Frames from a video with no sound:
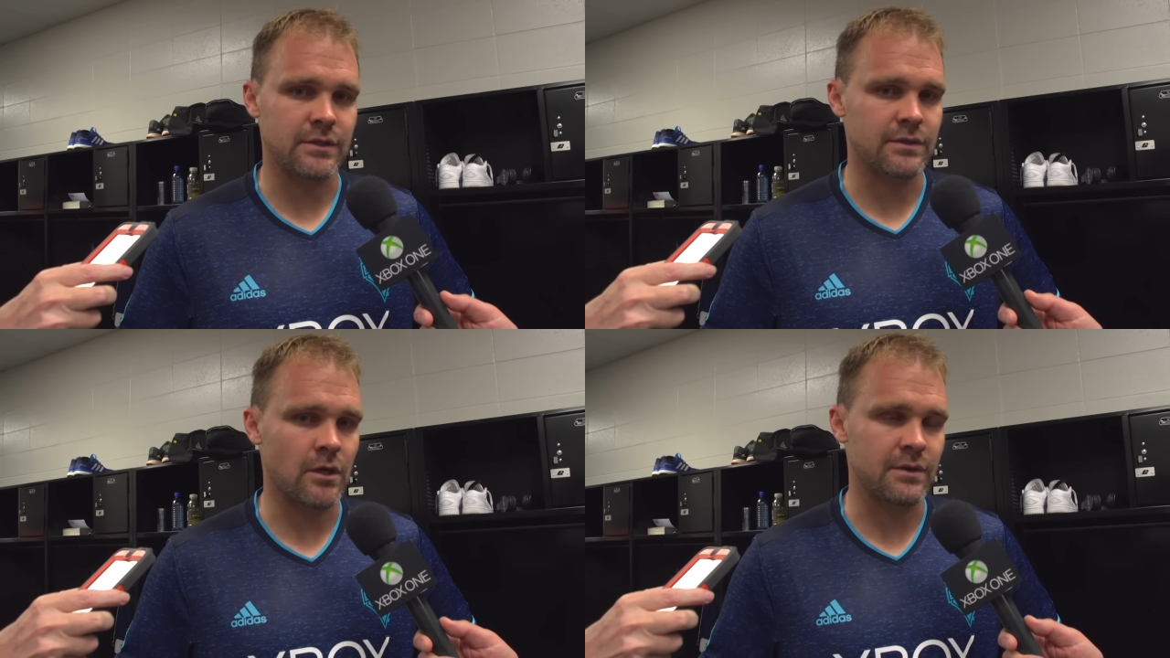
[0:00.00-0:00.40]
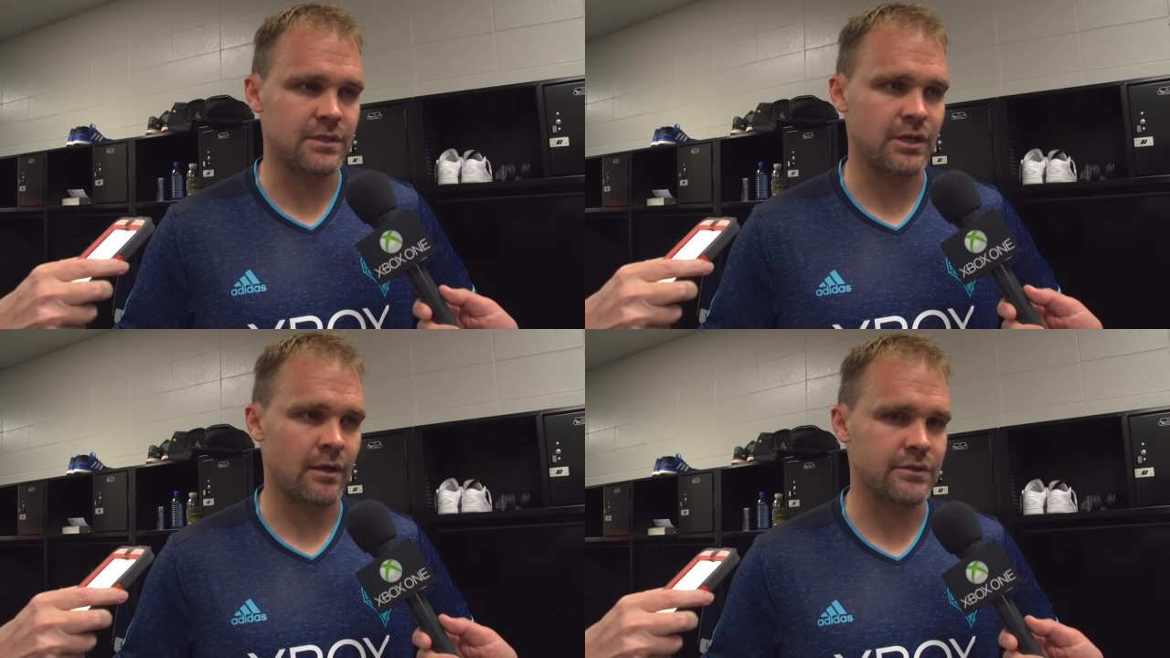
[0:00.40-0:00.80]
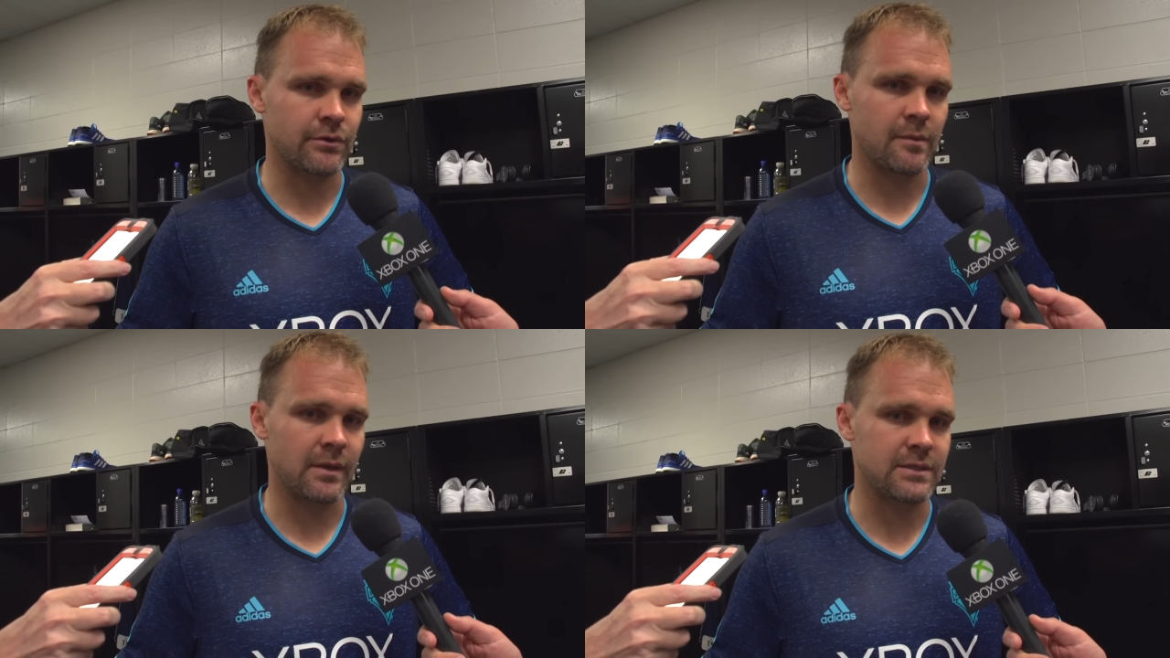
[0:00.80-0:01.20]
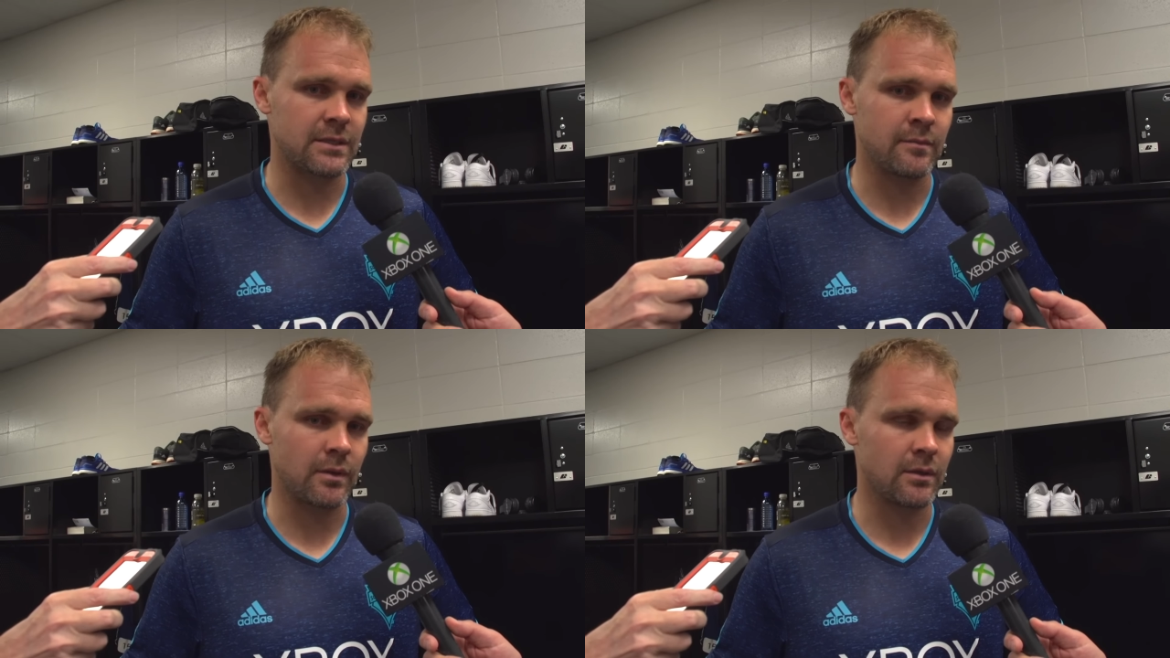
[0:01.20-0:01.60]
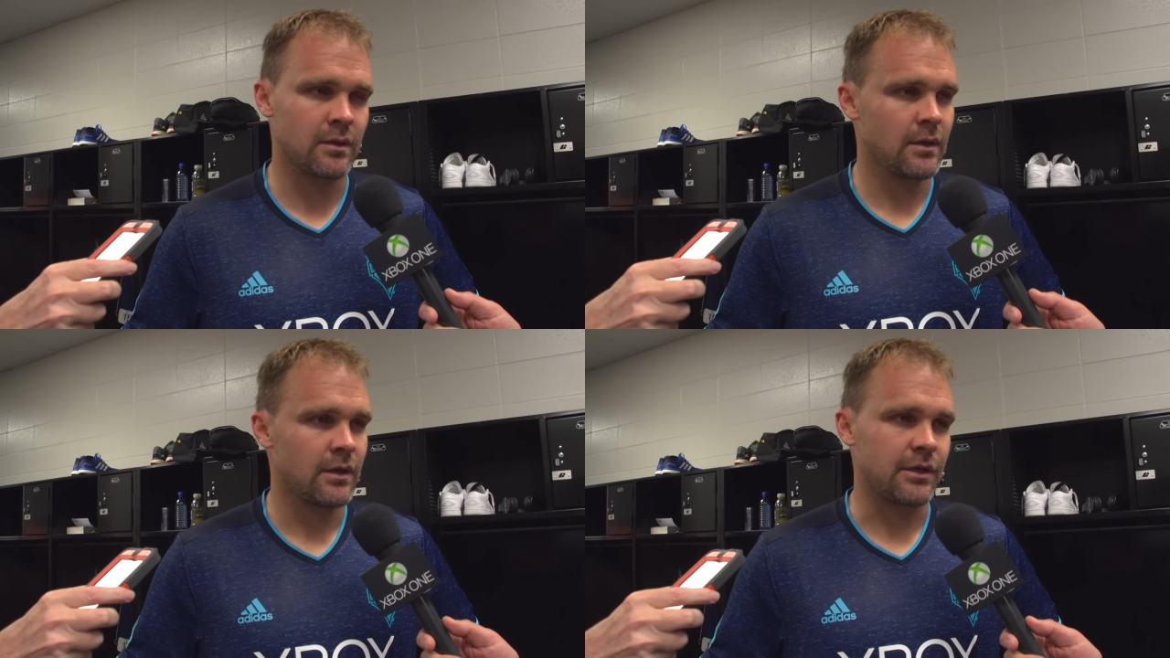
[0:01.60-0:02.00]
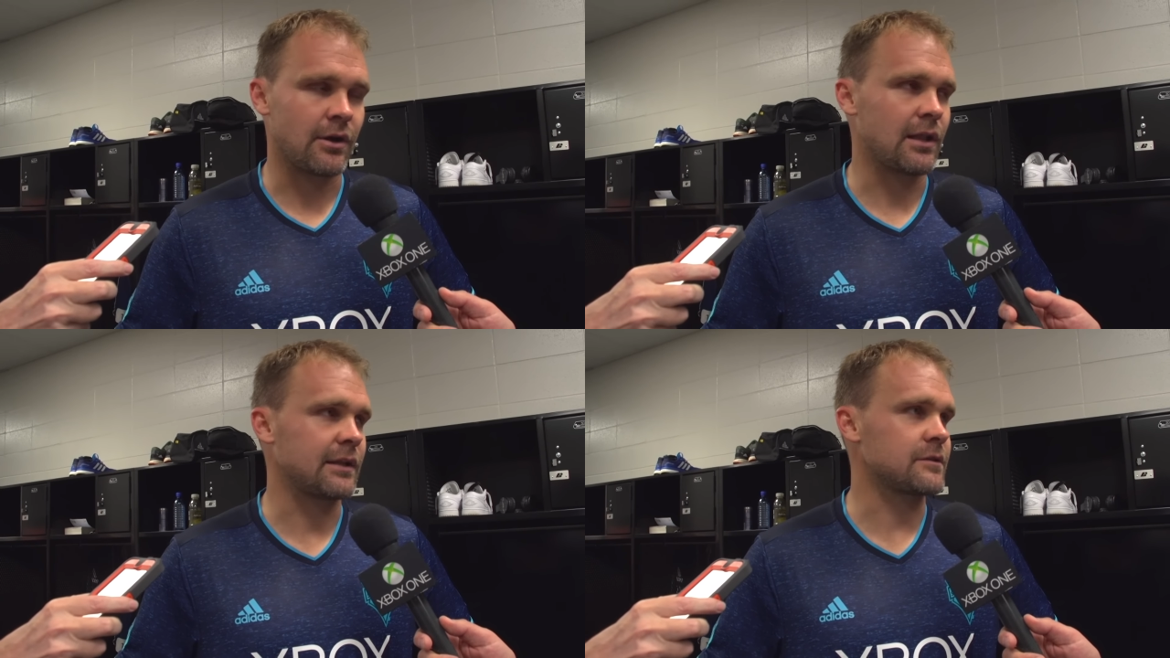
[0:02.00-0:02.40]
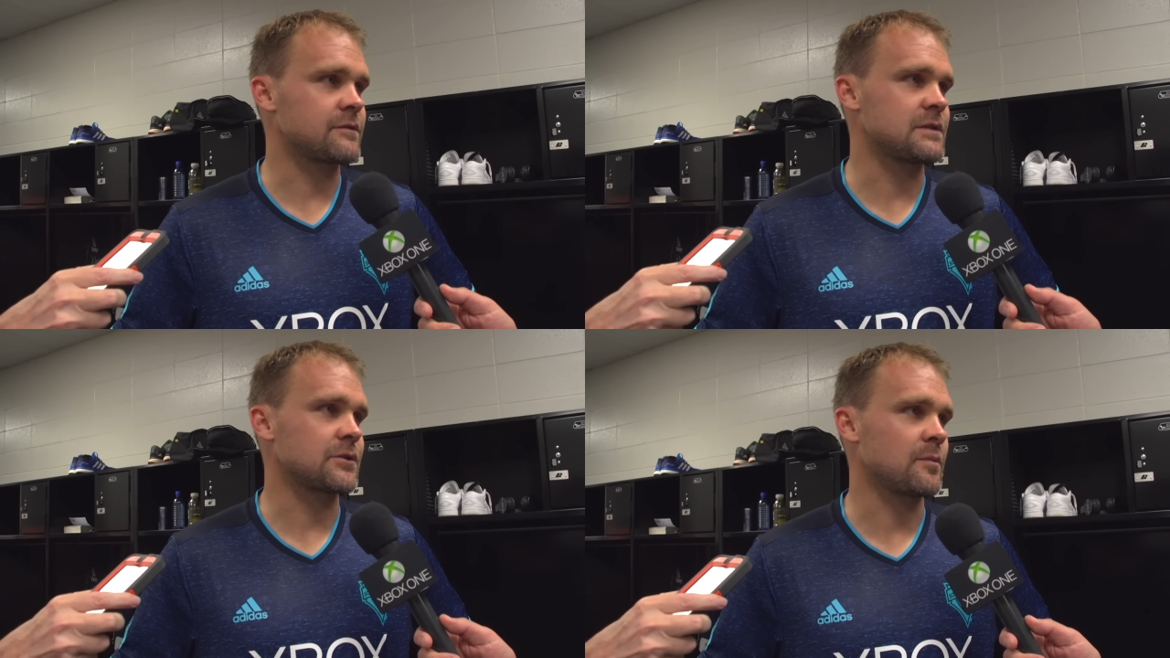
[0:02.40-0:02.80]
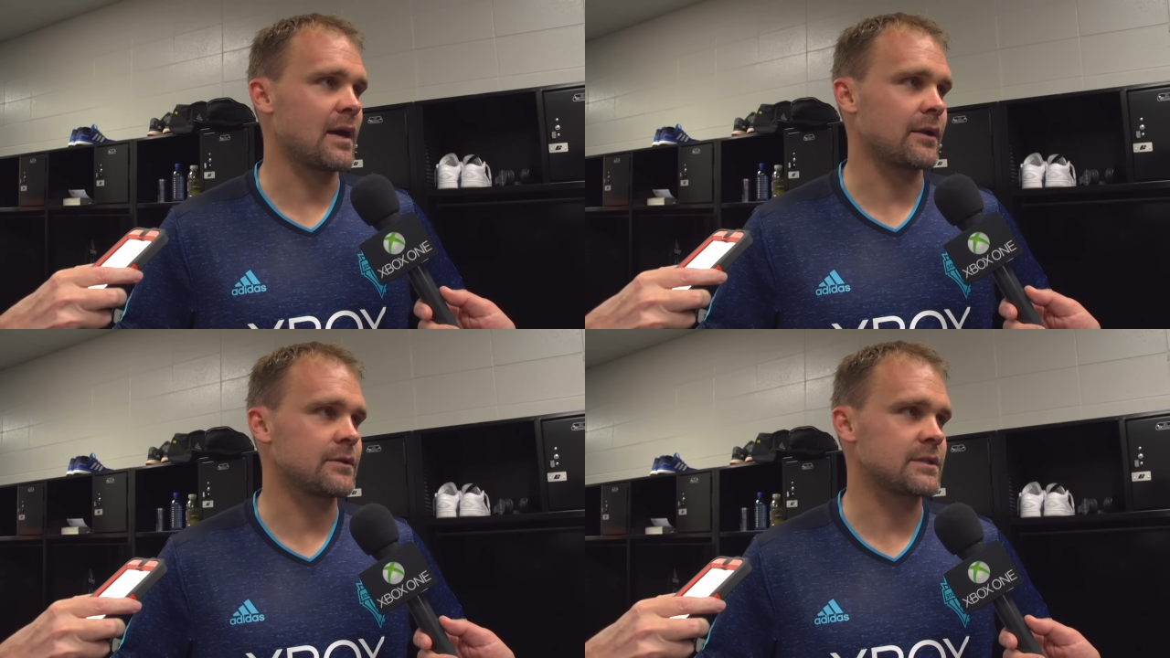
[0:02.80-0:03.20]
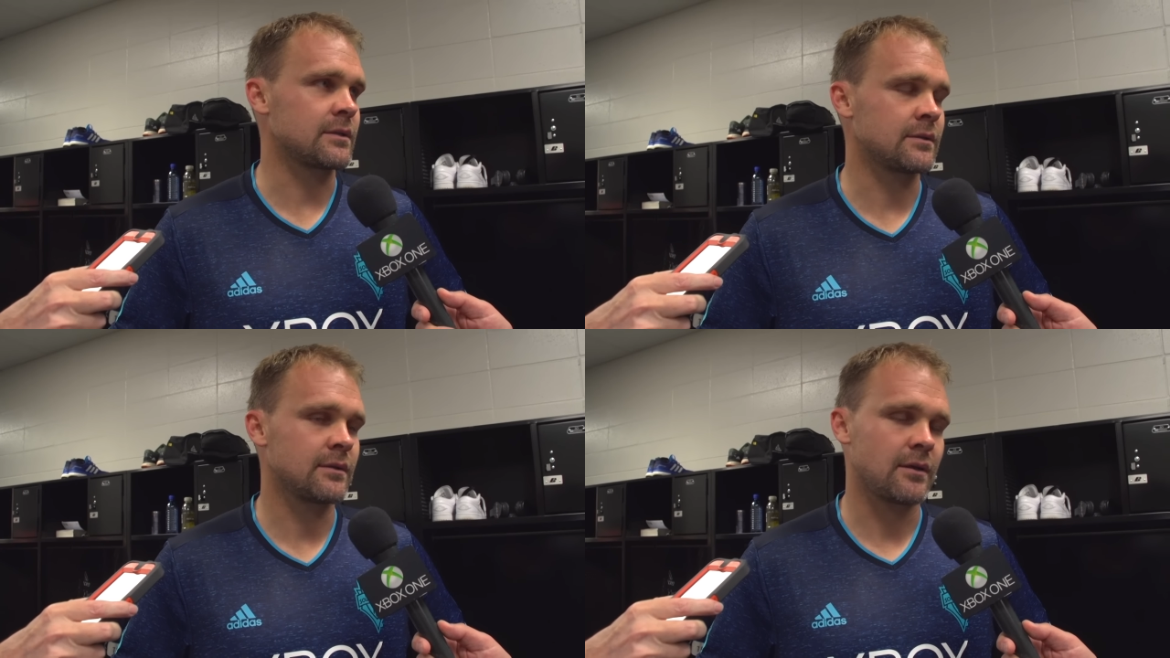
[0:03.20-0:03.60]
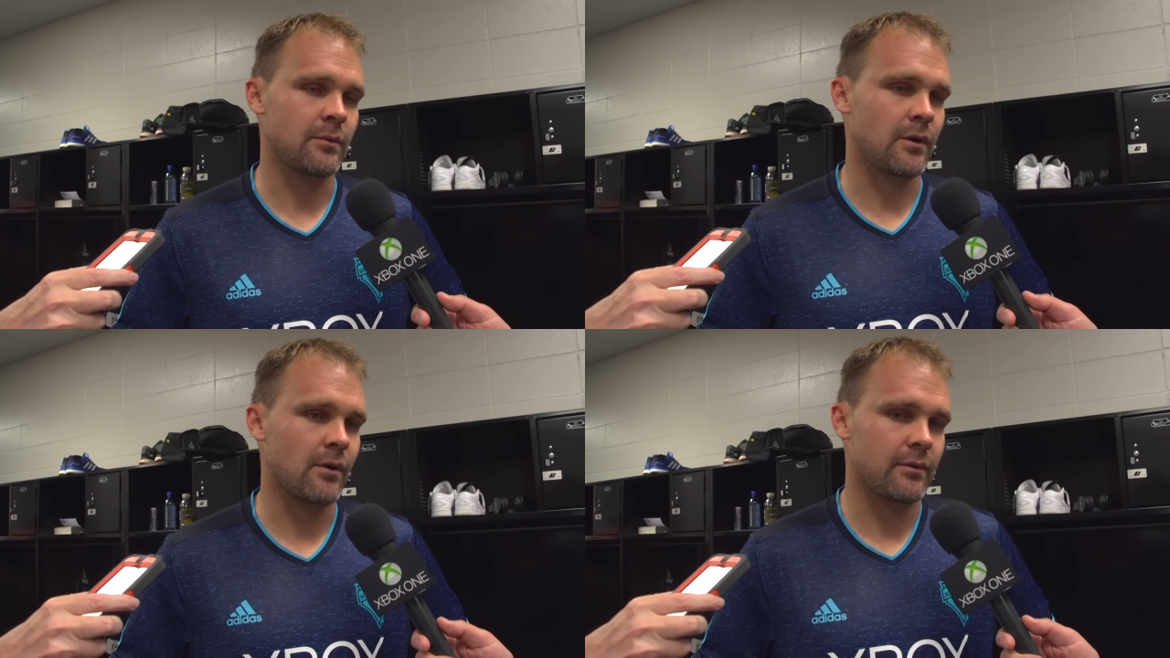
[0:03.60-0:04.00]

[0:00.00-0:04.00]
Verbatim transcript: So it's always a challenge going up against him. But you know, I like those physical battles, and, and we